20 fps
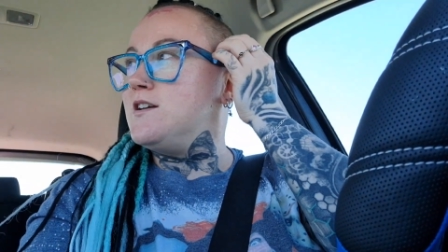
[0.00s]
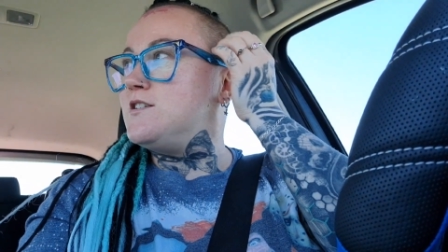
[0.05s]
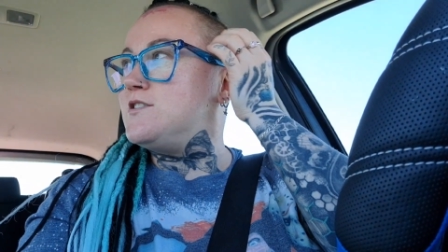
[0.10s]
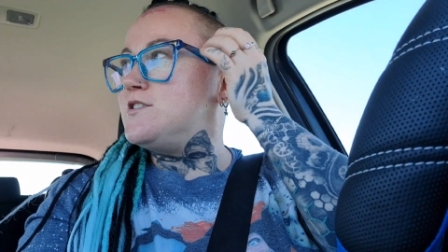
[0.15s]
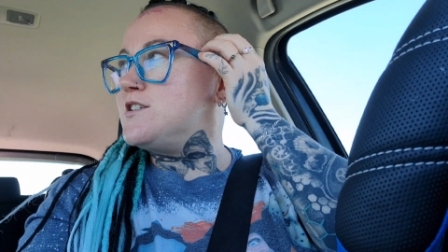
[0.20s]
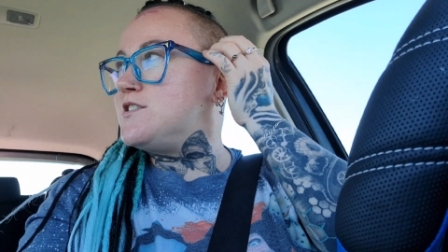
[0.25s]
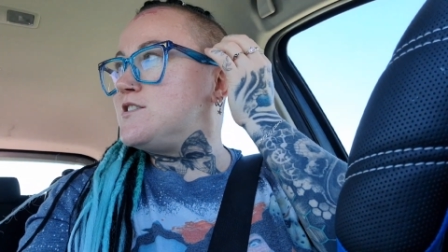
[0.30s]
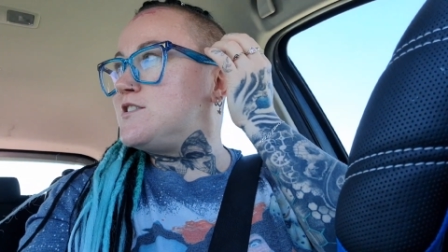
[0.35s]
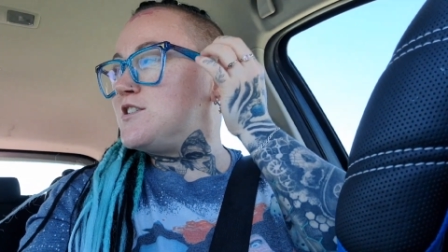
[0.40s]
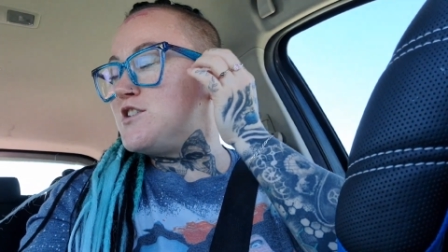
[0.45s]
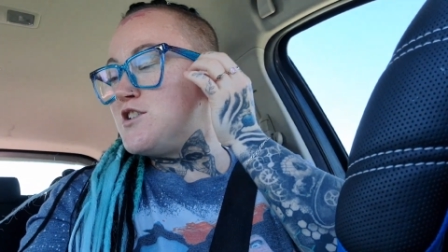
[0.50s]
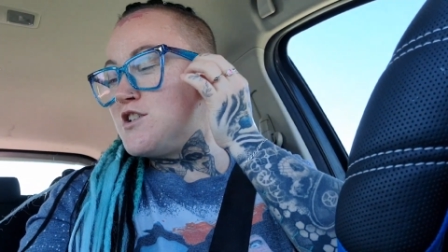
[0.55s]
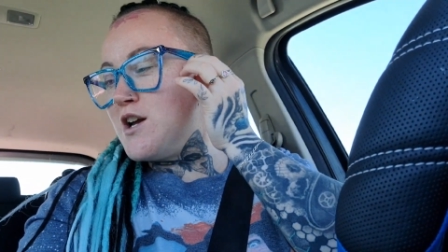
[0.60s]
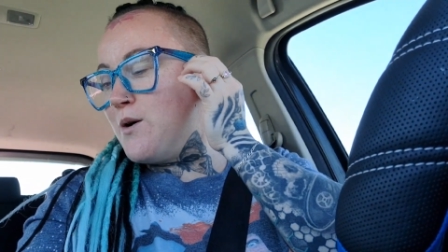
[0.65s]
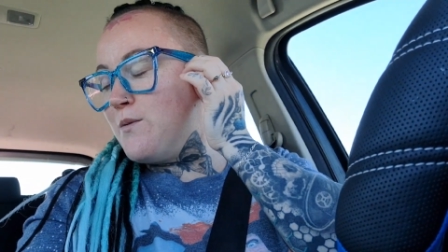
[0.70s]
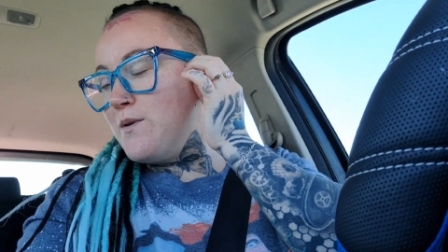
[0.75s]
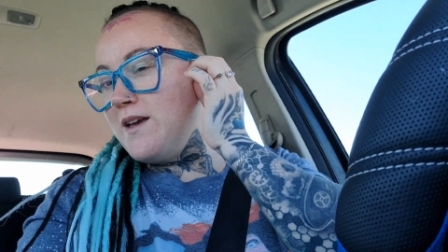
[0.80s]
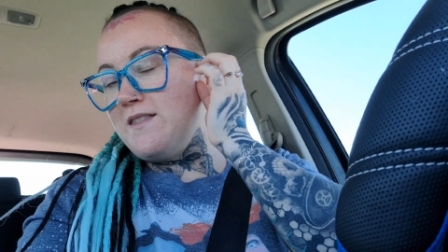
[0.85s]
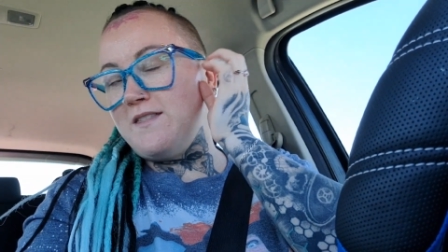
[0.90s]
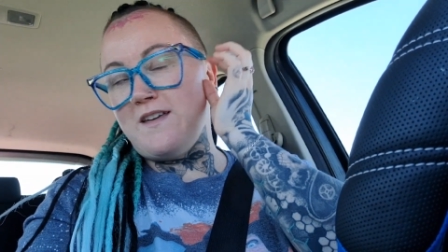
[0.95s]
just
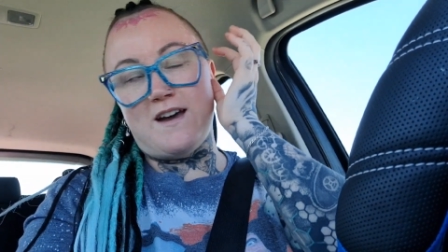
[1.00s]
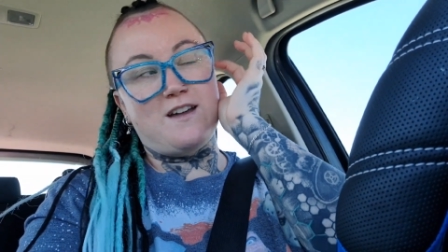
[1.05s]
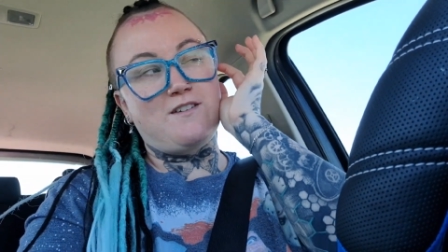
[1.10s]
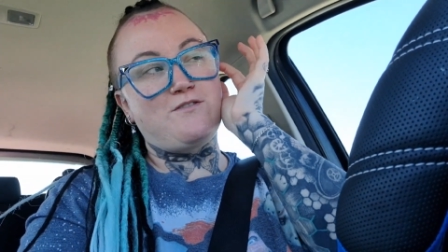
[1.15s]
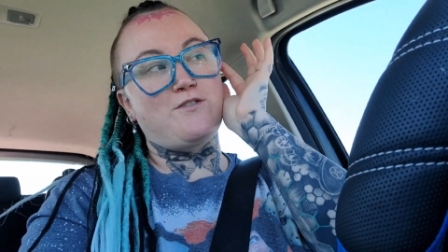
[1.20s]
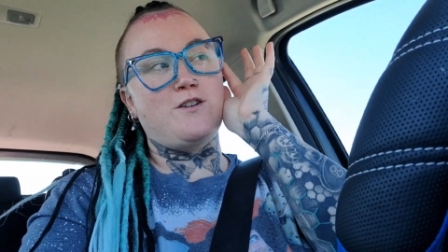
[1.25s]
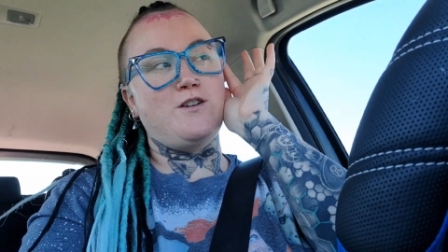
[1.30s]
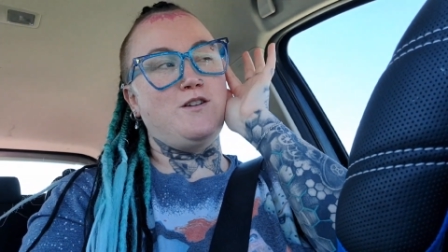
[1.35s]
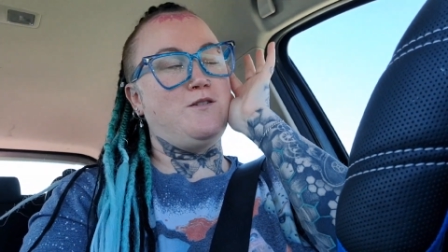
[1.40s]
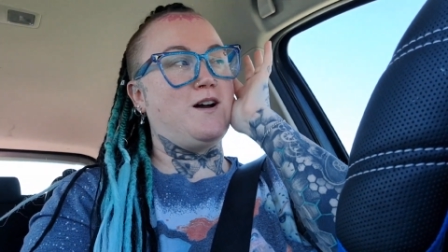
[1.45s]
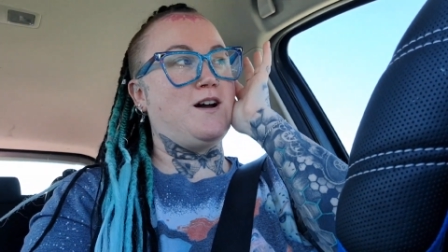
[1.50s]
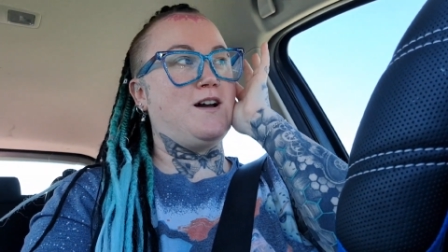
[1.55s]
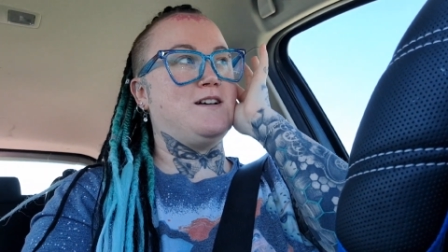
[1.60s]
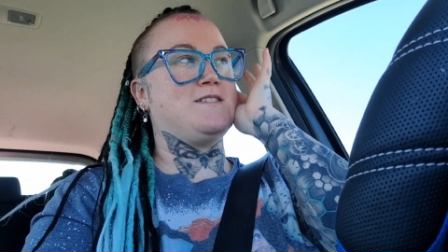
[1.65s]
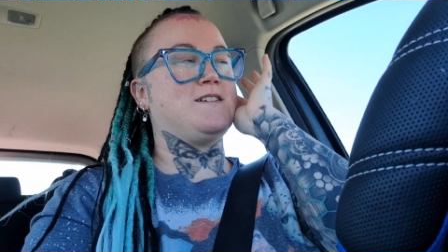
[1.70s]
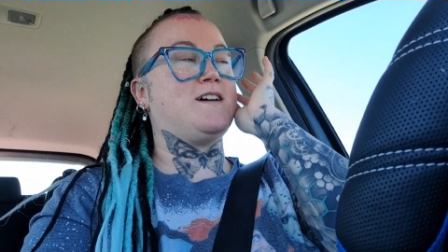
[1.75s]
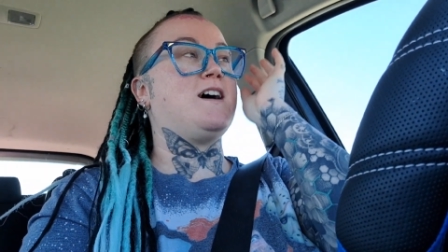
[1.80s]
showing that for you guys.